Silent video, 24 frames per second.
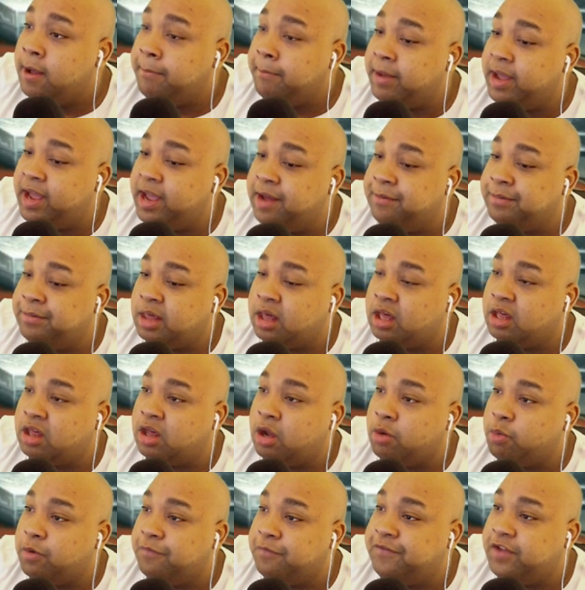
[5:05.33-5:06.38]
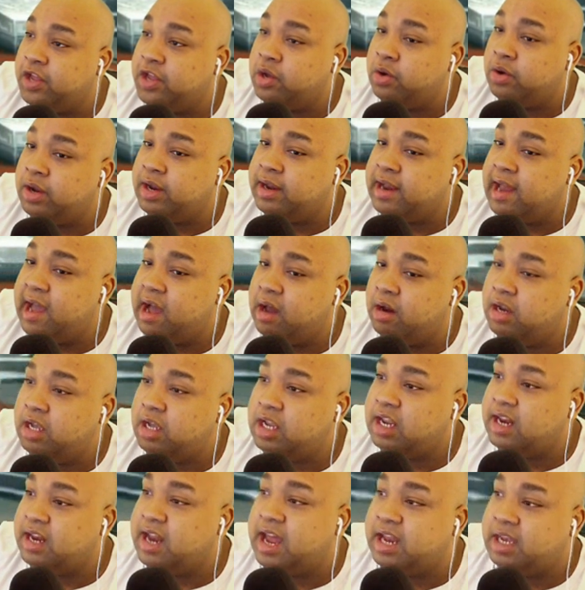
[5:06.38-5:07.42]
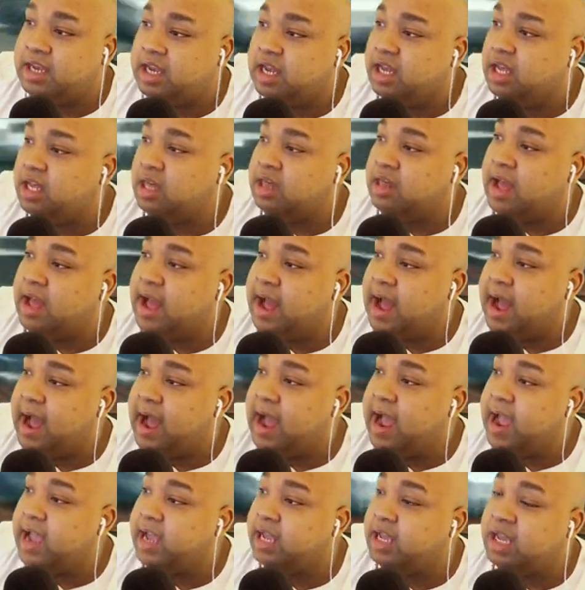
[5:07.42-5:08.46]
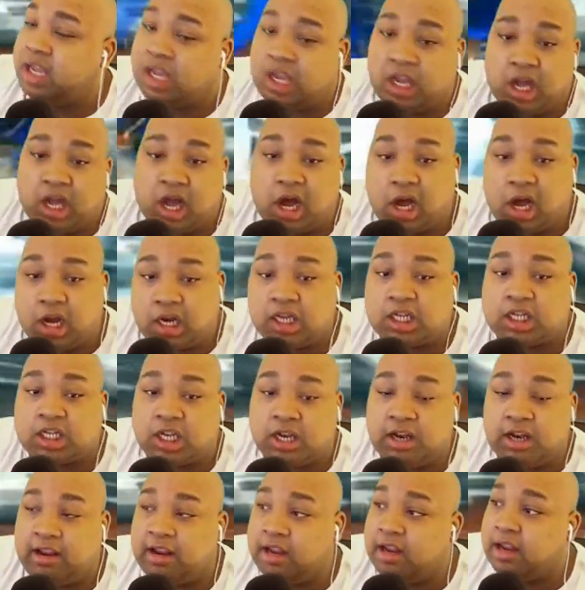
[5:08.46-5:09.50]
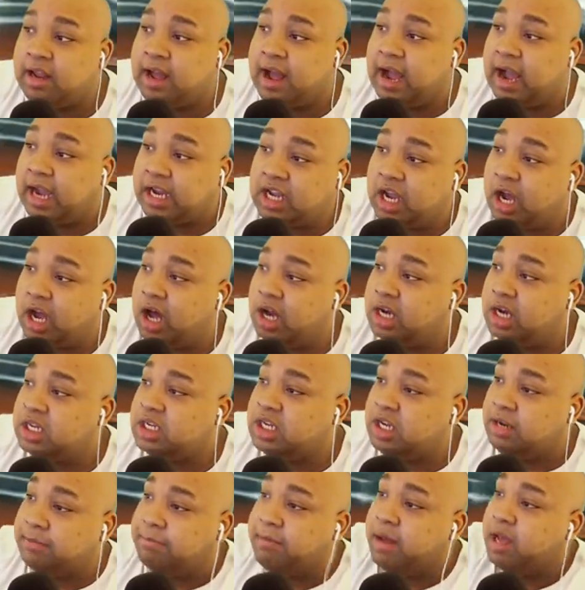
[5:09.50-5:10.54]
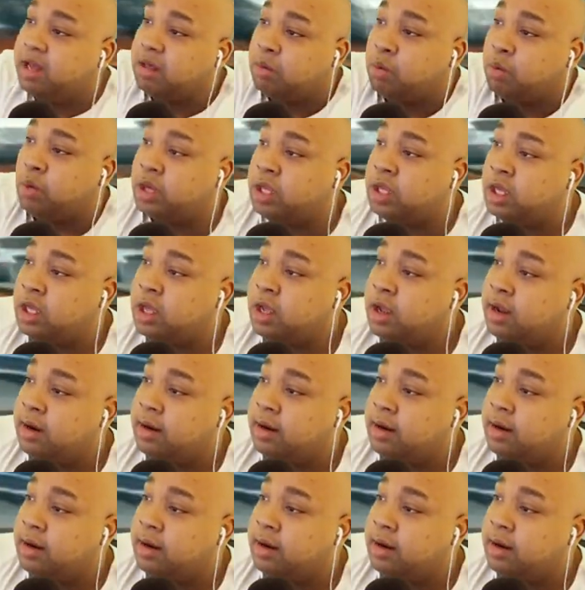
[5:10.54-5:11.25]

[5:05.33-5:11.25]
but ever since her reveal and now looking at this, I can honestly, I can honestly mess with it.